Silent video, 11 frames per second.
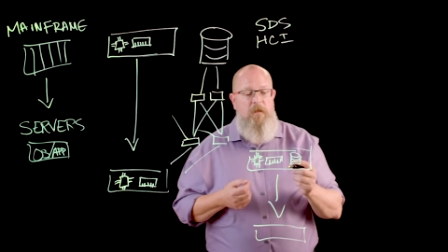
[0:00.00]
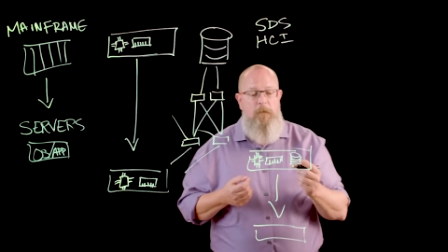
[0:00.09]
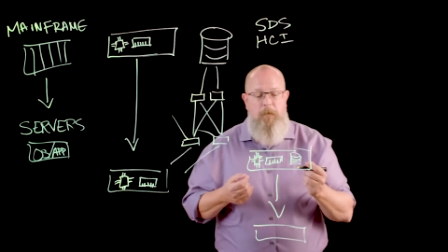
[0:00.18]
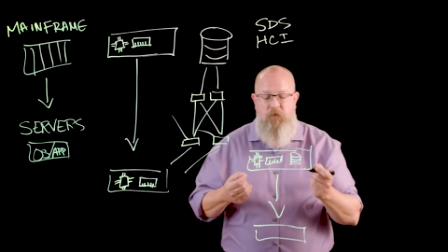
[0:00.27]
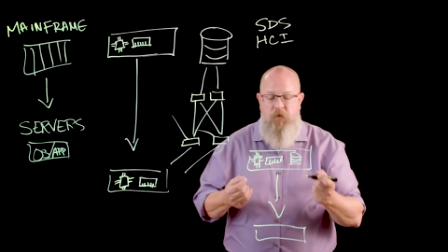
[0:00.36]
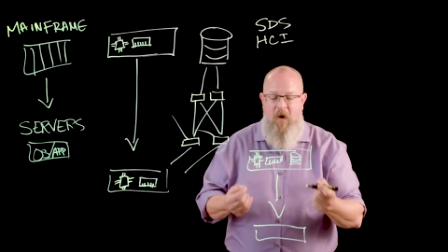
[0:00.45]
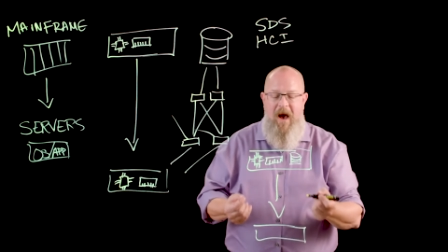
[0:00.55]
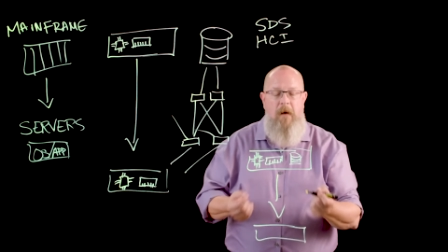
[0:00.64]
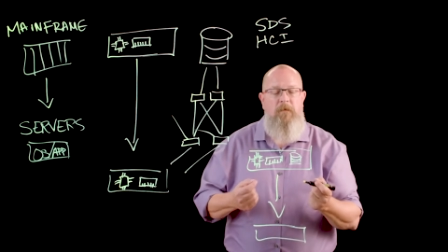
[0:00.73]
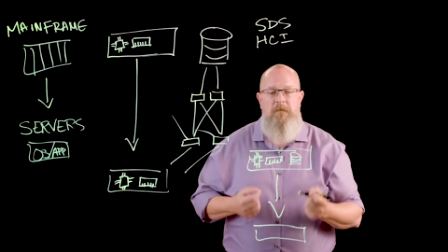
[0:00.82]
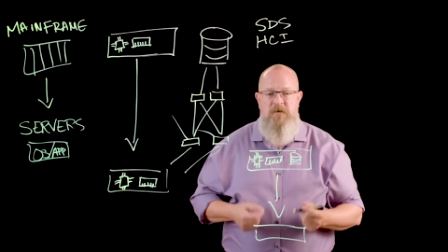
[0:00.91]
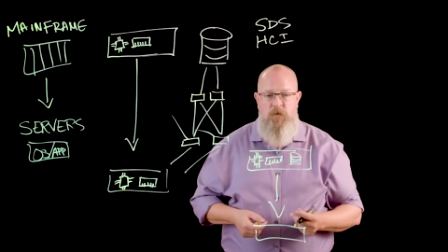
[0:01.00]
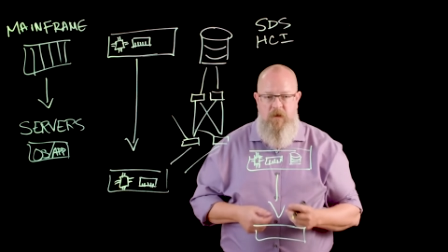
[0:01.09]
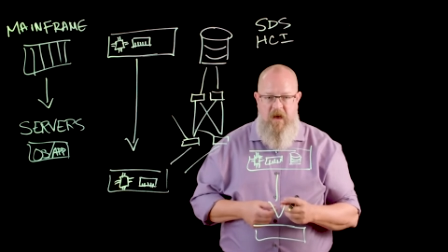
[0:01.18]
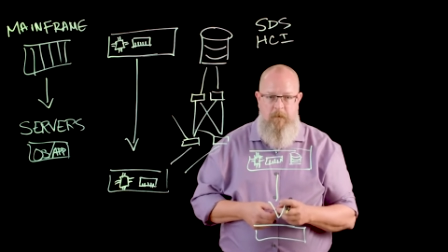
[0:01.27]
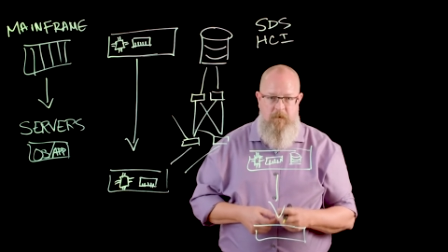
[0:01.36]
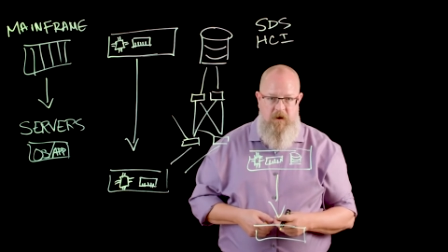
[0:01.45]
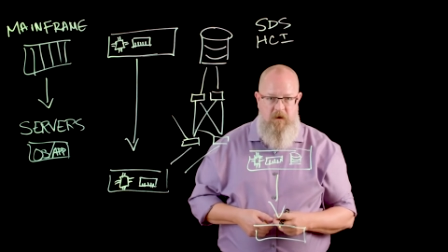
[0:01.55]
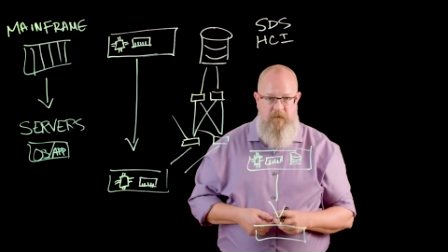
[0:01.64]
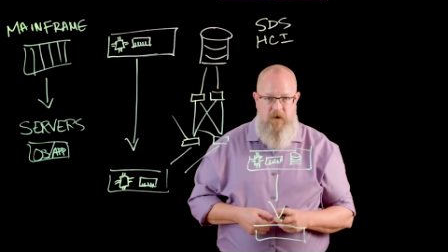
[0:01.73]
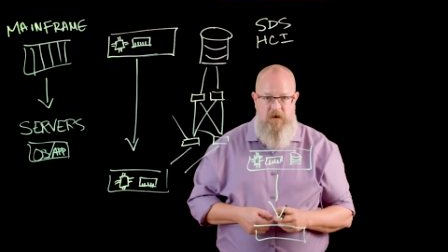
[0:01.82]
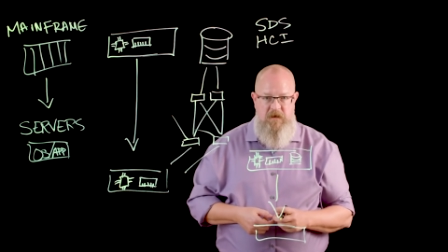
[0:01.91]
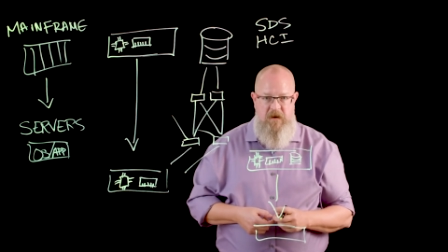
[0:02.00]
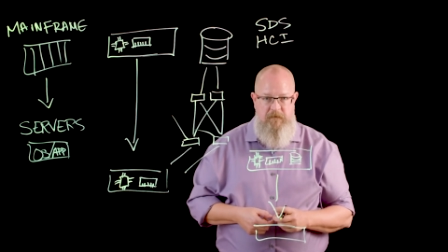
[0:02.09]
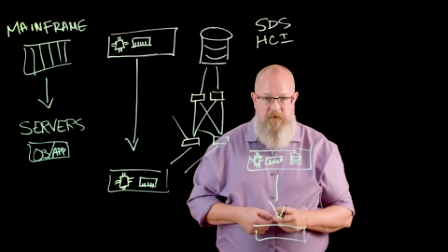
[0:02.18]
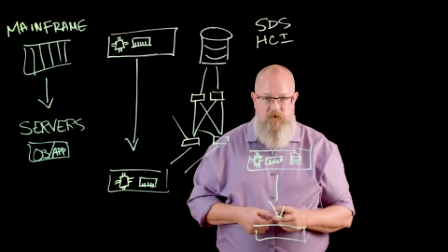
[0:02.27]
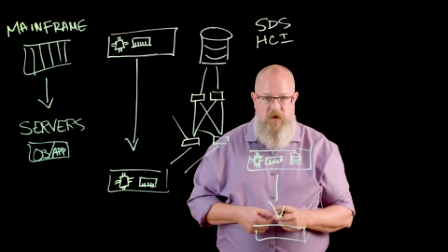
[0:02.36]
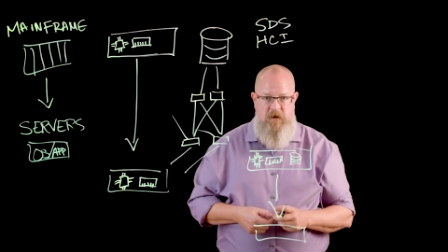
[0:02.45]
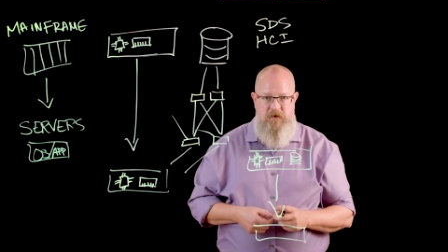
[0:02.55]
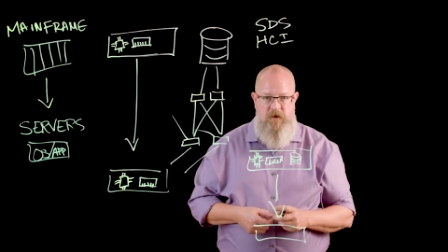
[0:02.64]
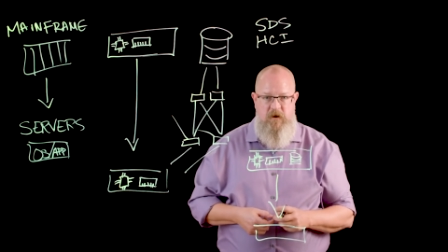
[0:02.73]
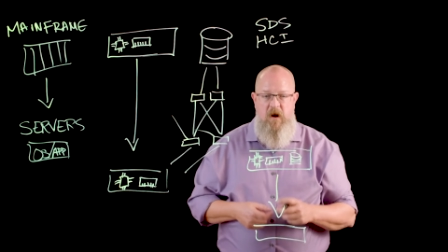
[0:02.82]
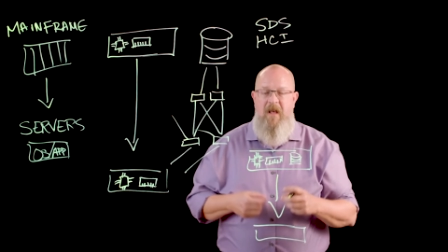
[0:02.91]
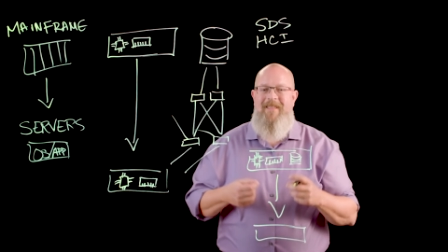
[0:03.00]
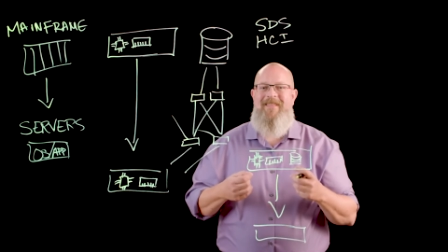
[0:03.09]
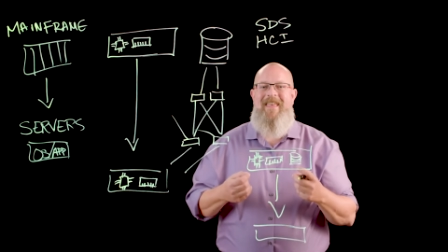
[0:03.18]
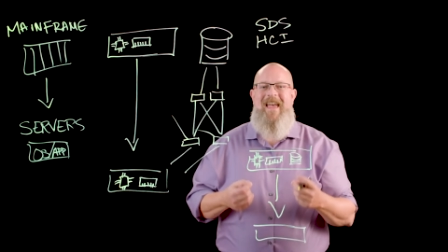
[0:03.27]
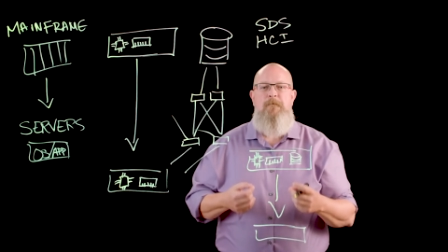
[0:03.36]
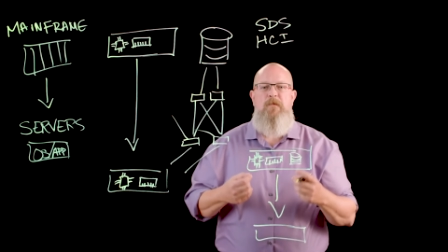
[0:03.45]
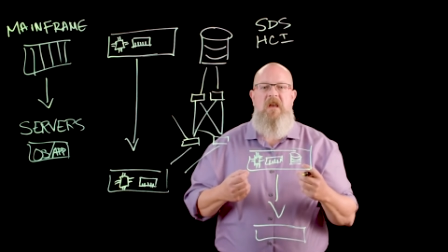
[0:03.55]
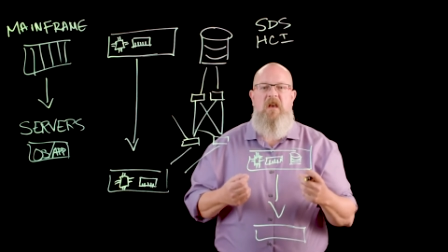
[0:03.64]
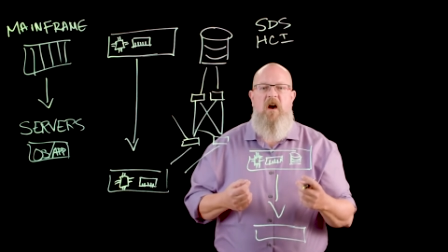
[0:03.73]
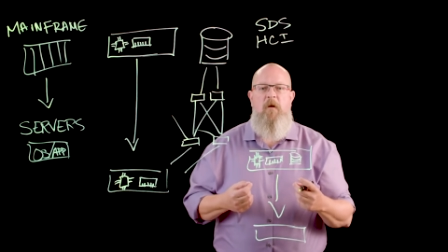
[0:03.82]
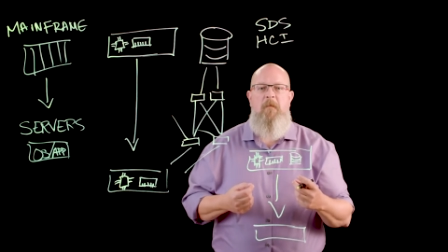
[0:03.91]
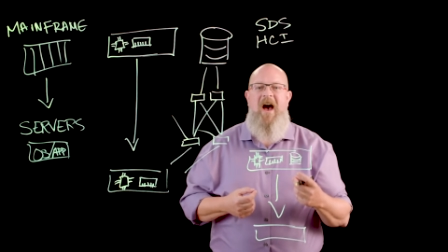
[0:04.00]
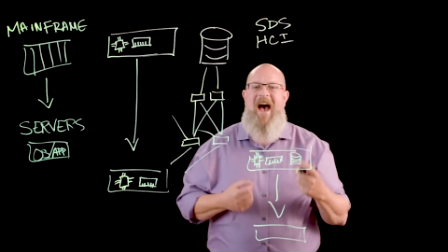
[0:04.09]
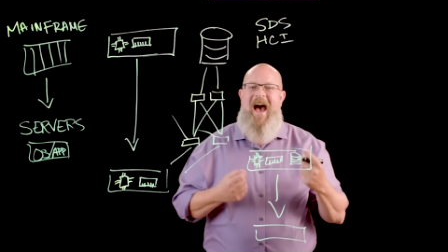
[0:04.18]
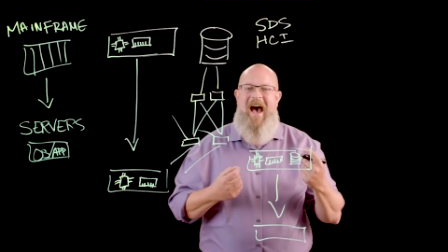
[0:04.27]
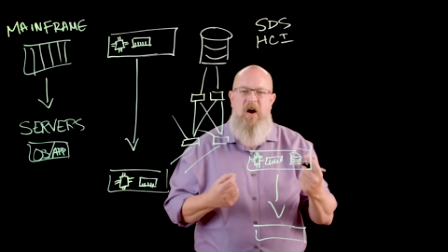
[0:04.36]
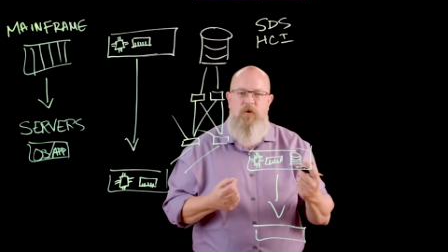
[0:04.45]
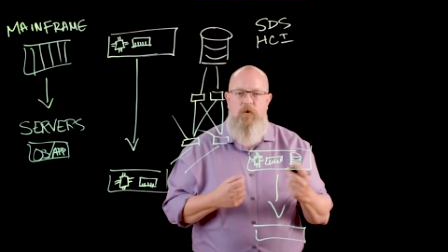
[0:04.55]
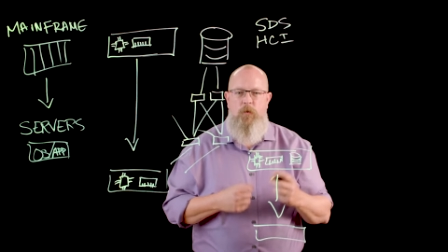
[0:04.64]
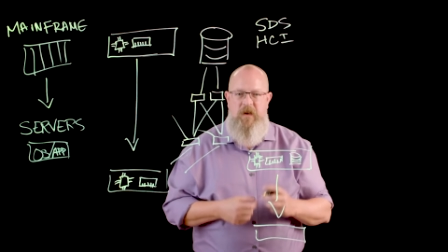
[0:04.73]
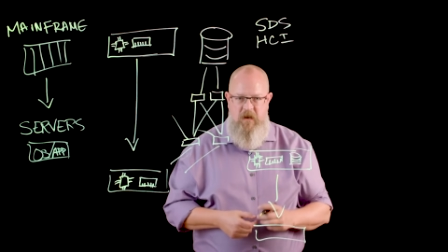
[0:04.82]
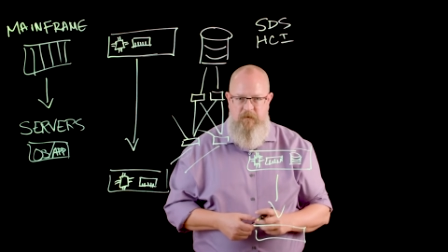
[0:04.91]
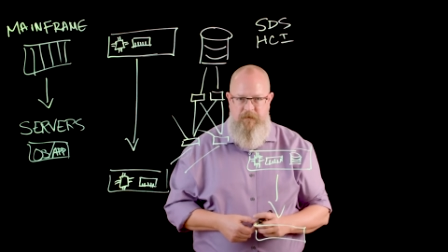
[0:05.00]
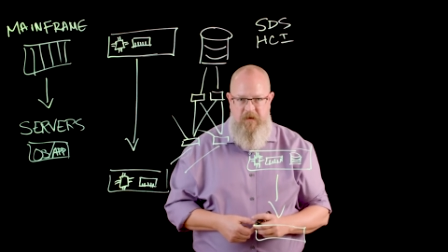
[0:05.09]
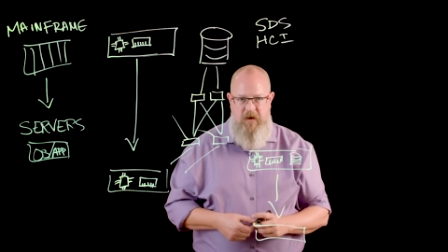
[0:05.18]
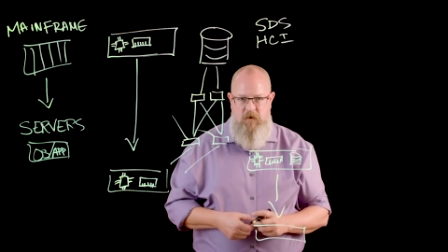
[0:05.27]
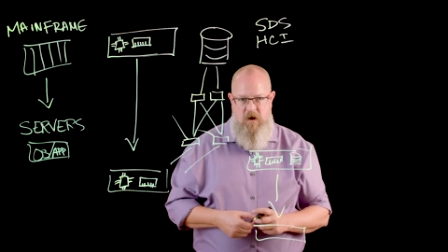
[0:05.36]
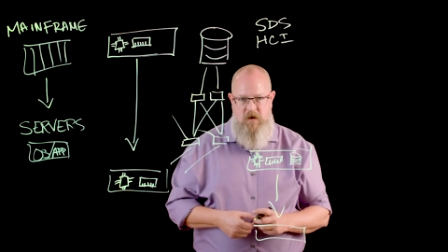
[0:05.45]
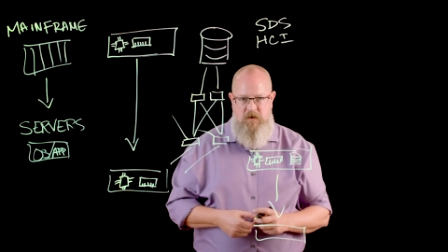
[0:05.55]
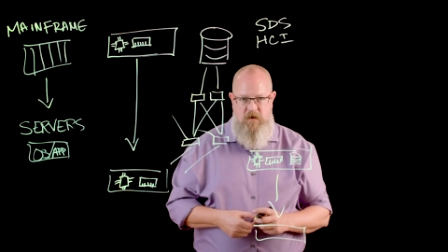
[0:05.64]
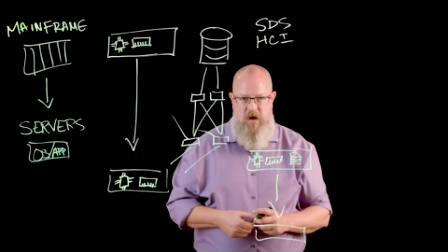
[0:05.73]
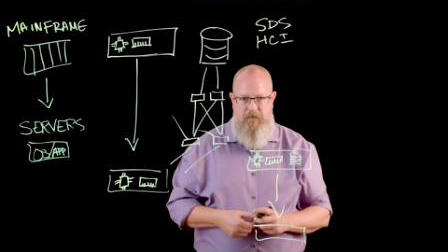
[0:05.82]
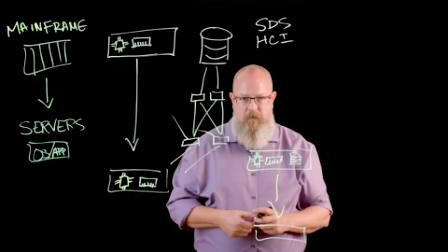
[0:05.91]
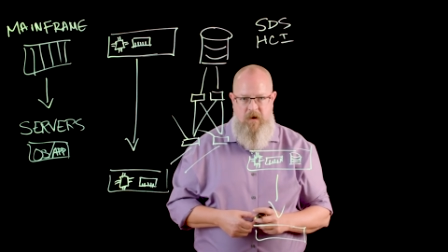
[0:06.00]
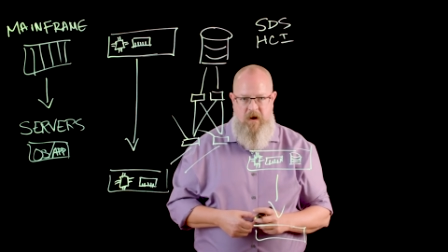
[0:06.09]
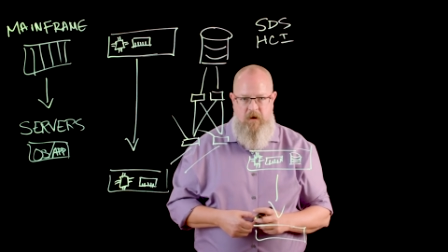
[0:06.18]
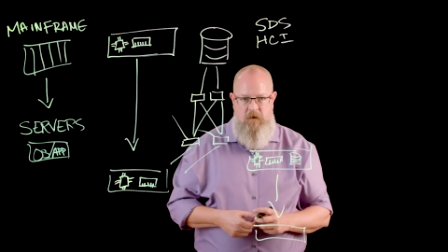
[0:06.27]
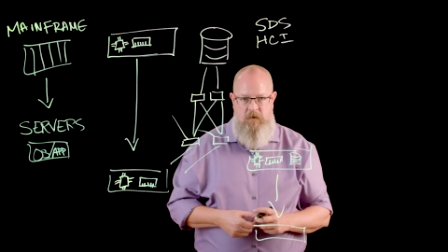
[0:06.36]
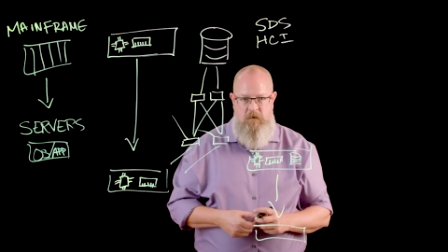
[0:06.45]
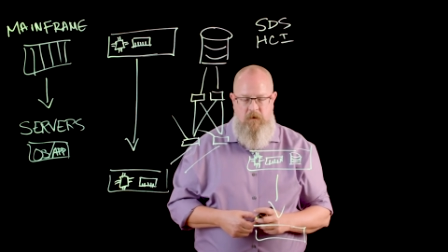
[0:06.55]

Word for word: The problems with hyperconverged infrastructure then become how do we configure our software?